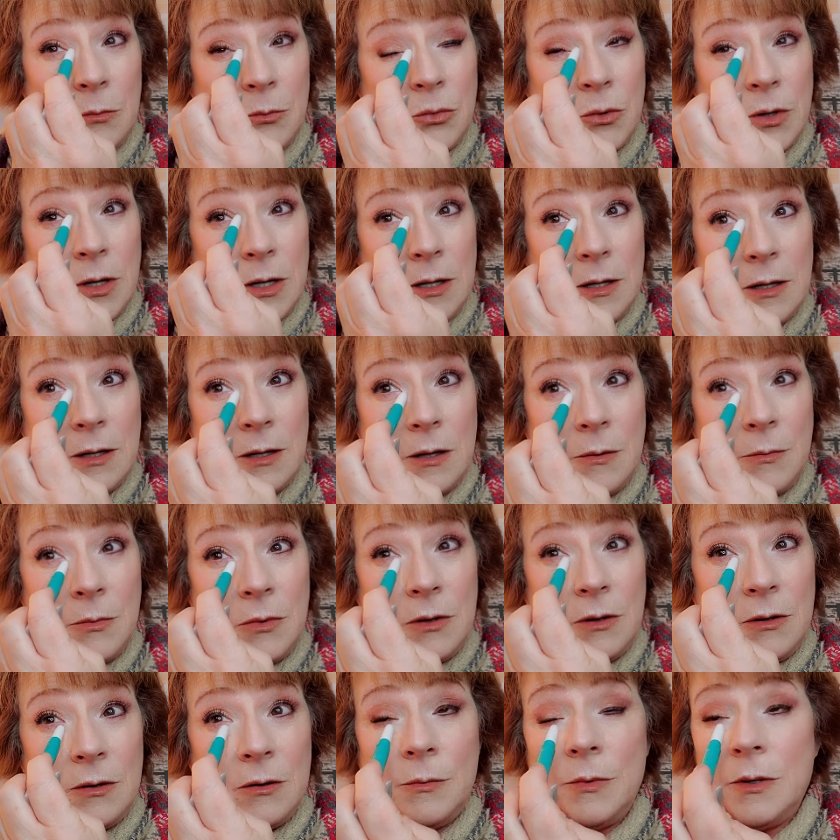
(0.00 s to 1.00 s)
brighten it up
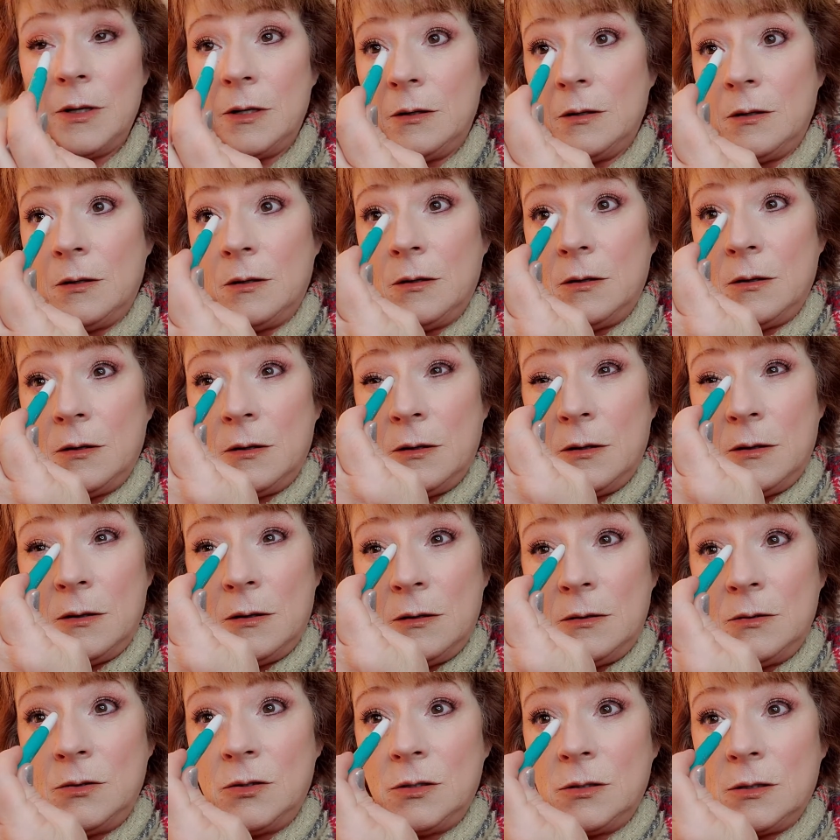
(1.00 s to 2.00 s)
a little bit.
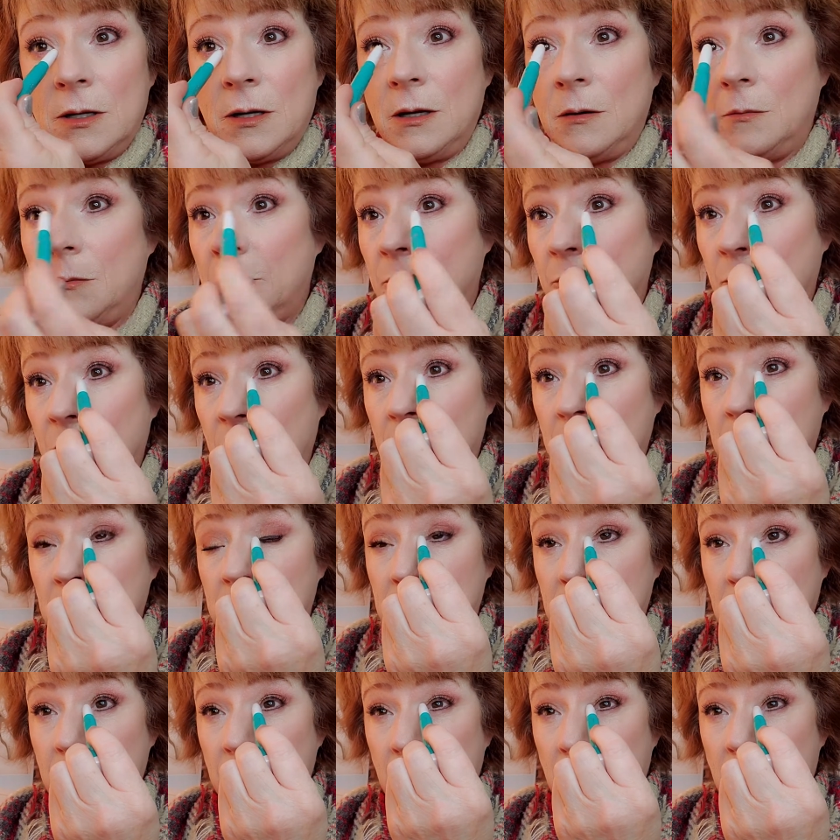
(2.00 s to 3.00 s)
Just kind of
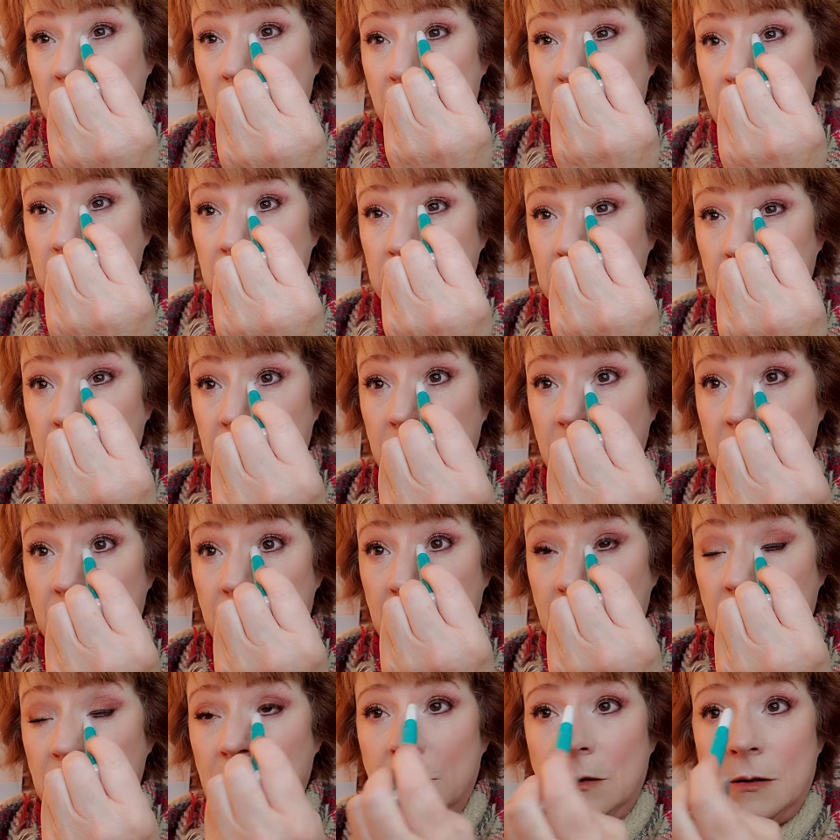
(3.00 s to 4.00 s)
brightens up your eyes a little
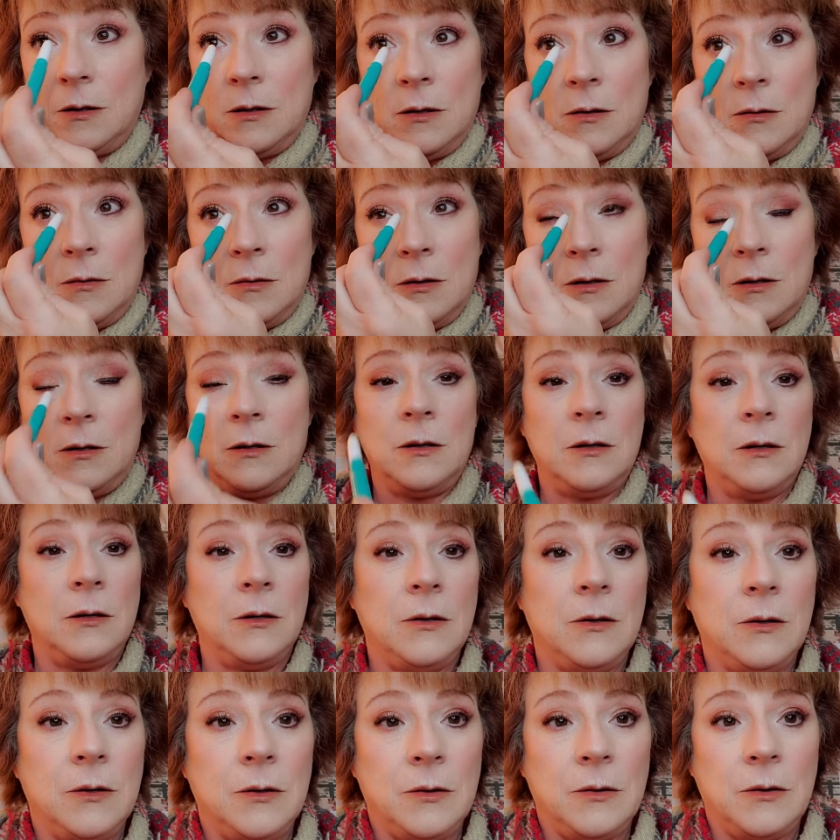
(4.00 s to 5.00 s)
bit.
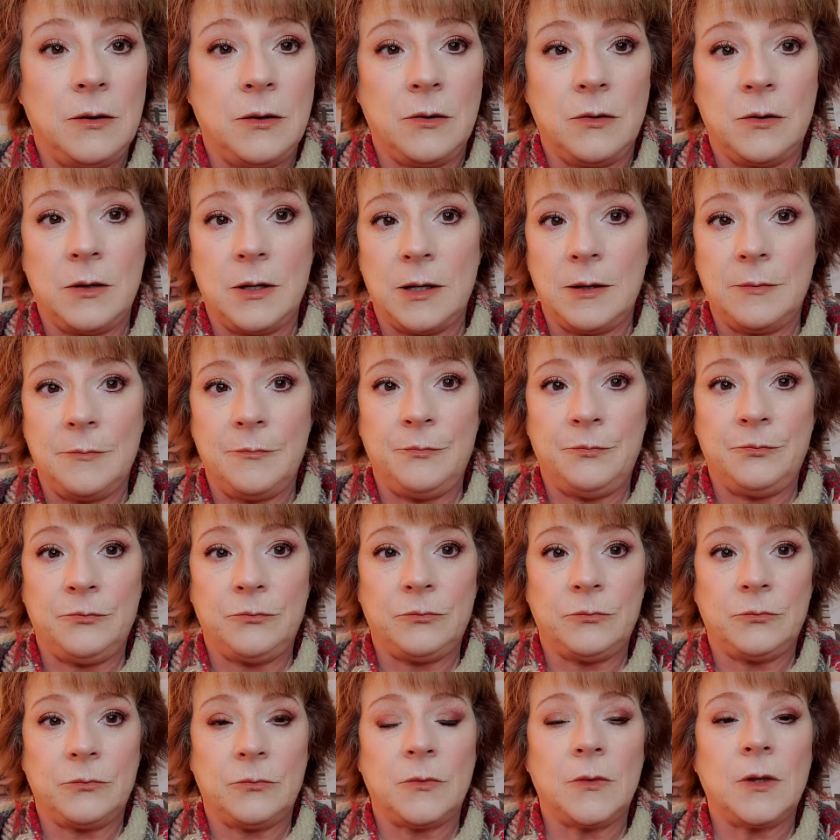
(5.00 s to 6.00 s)
Okay,
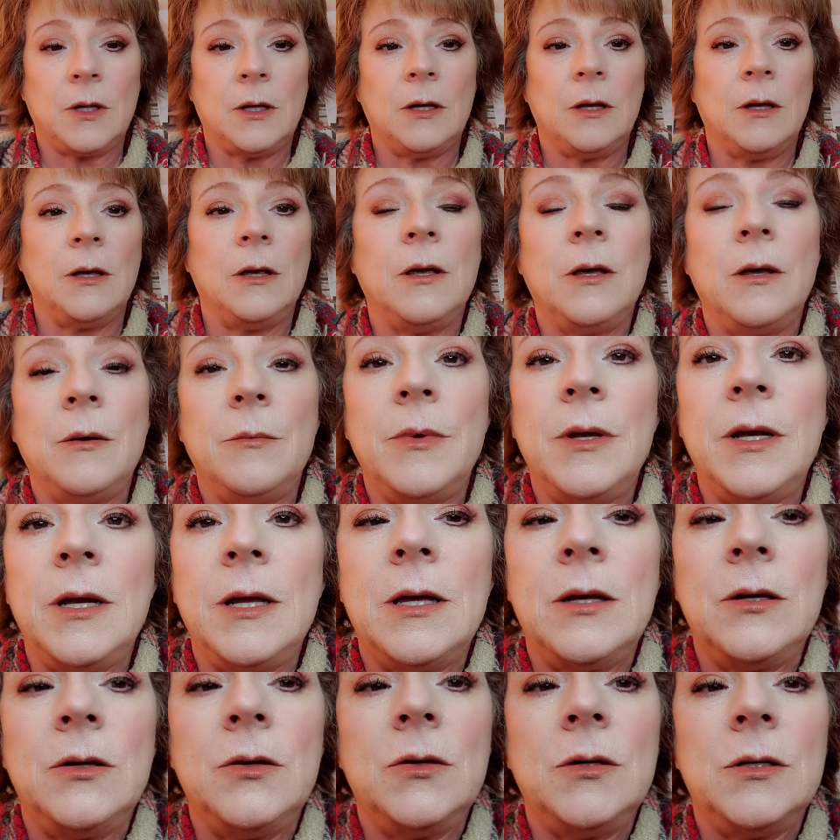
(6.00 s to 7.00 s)
but
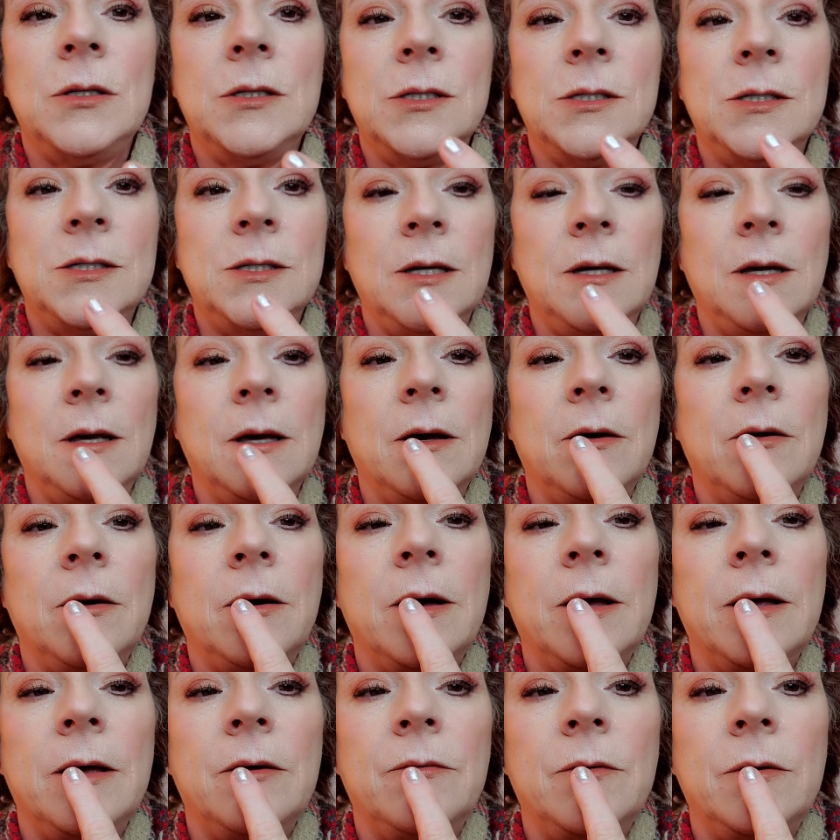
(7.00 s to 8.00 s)
again, you can see how
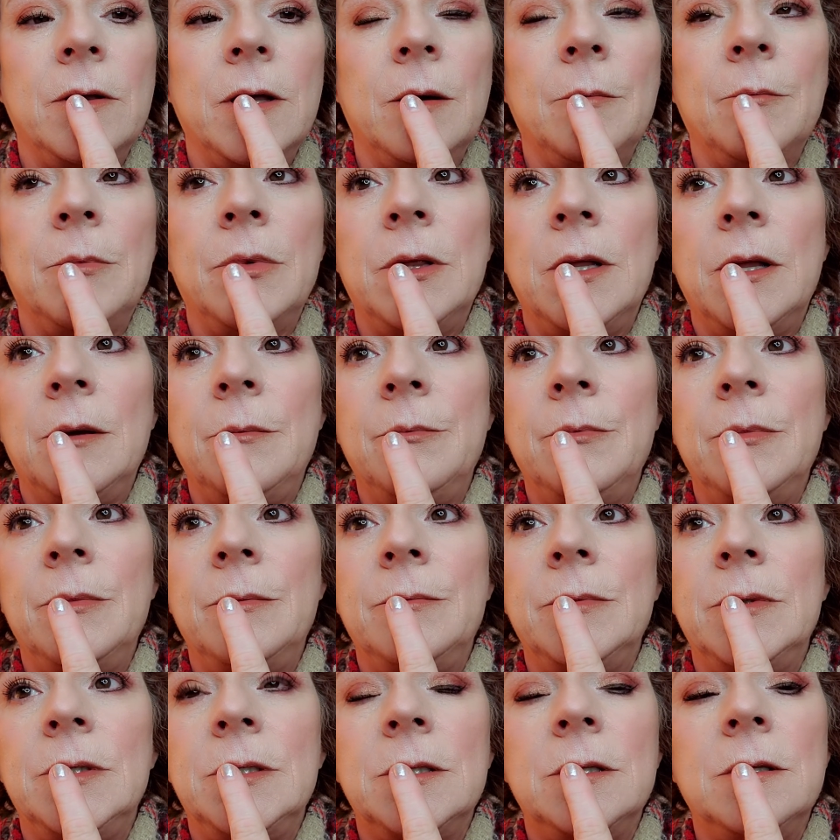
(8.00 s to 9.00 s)
I have like plumped
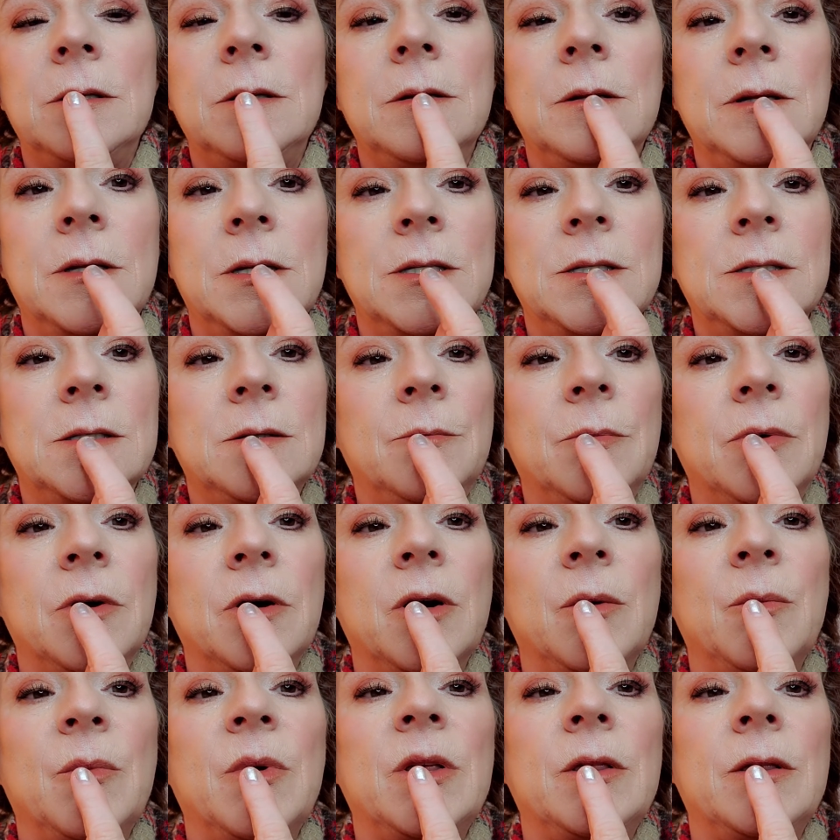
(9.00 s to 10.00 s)
this
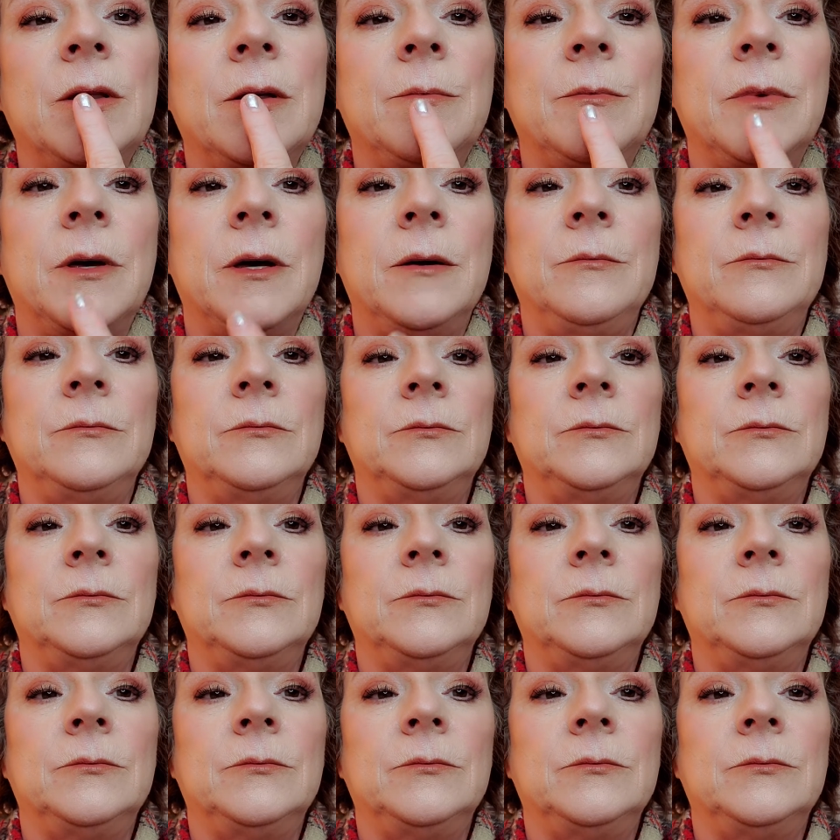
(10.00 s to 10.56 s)
part of my lip up,